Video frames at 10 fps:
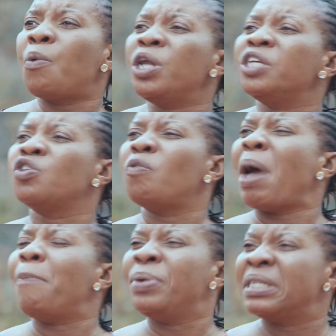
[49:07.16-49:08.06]
That one is not
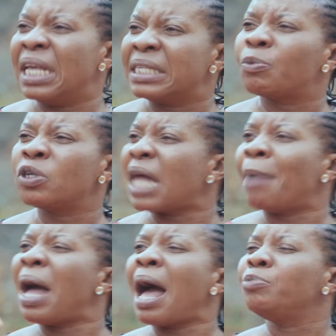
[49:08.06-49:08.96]
my business because
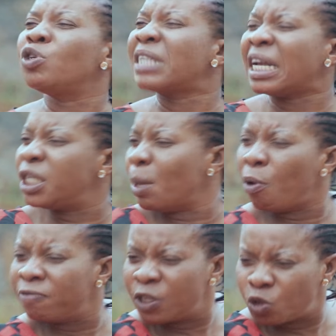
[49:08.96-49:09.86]
I'm just
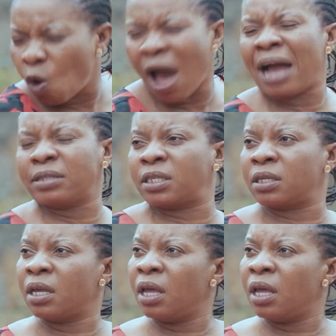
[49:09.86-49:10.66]
ashamed of this, your act.